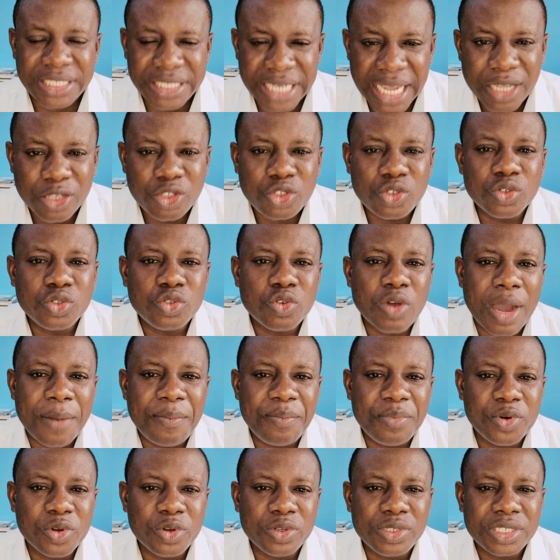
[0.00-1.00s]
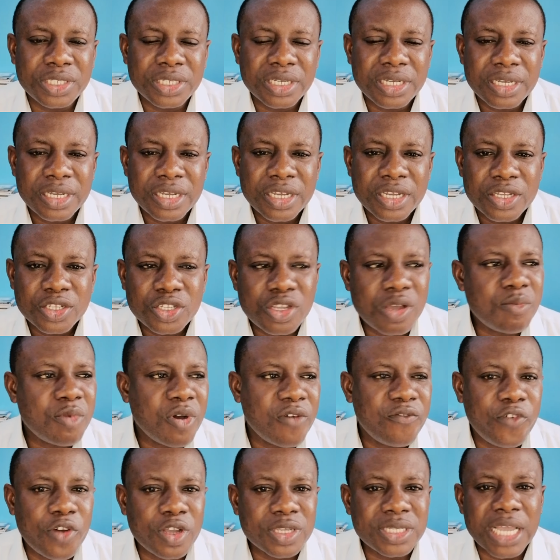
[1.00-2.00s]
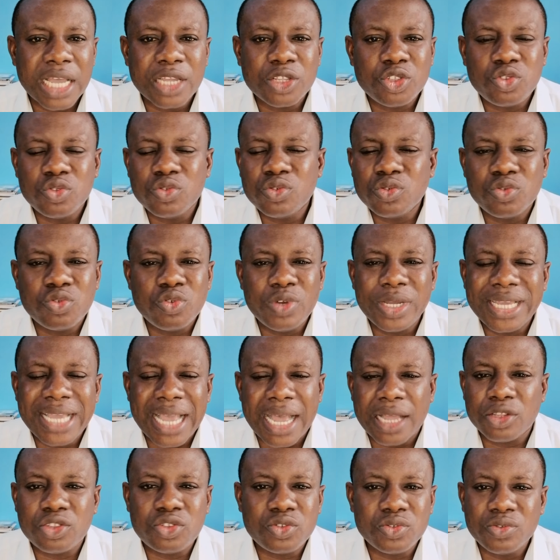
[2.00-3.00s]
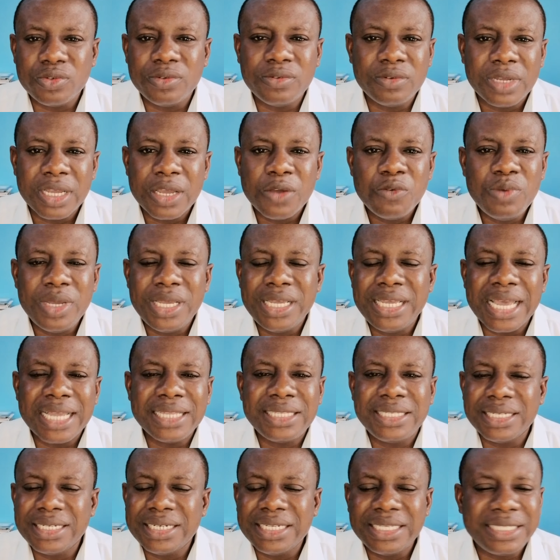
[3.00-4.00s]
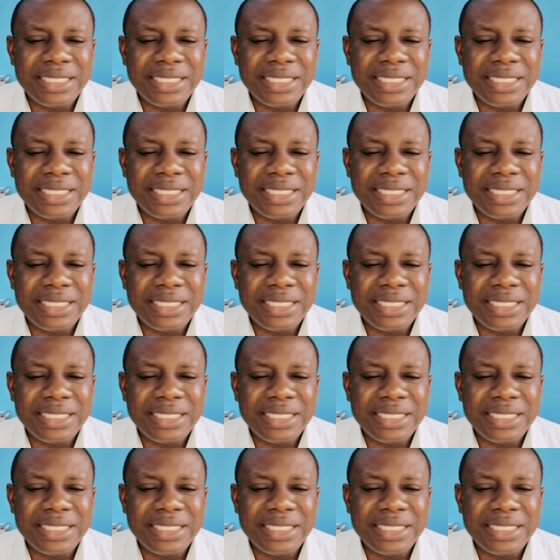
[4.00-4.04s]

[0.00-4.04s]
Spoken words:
Gentle to approach. Some of us are too quick, we get